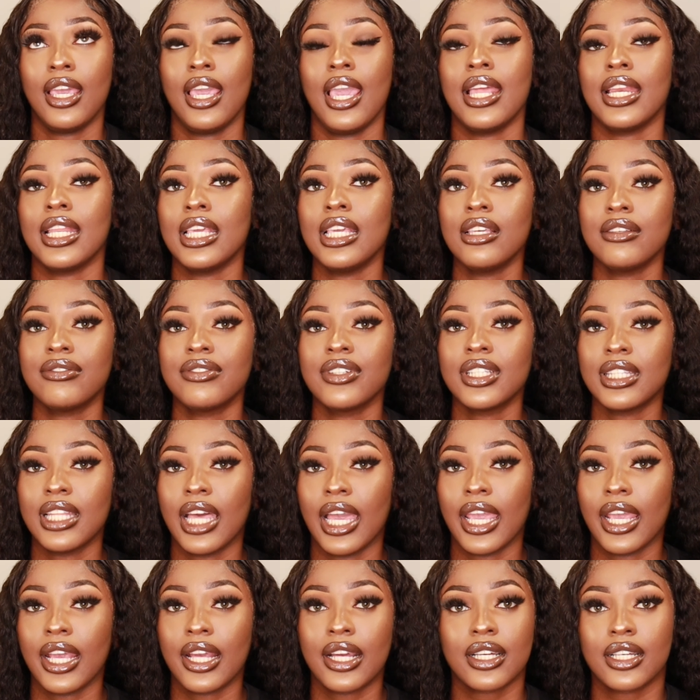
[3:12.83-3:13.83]
and even
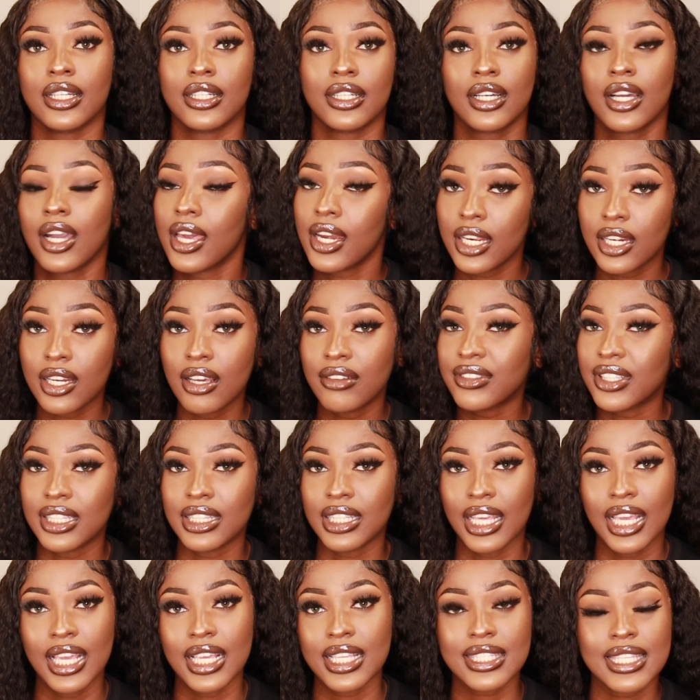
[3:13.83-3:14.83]
like cutting off the
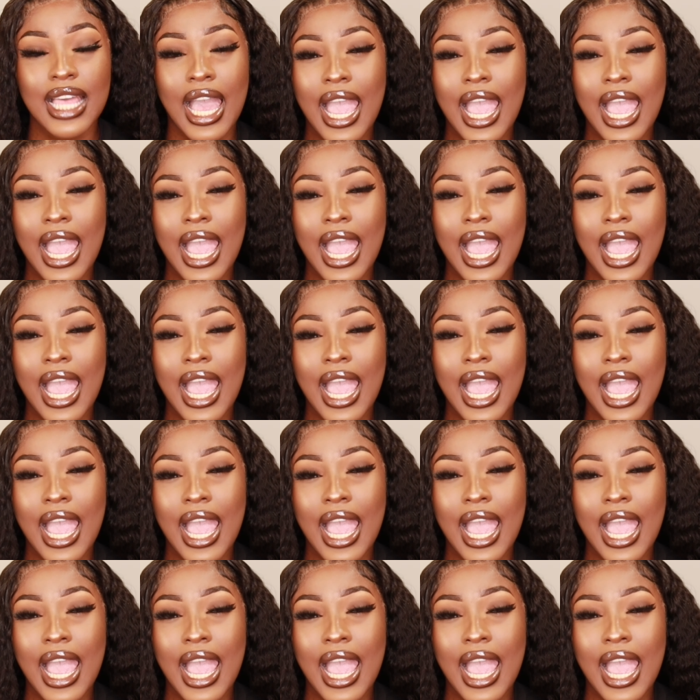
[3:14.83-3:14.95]
lace.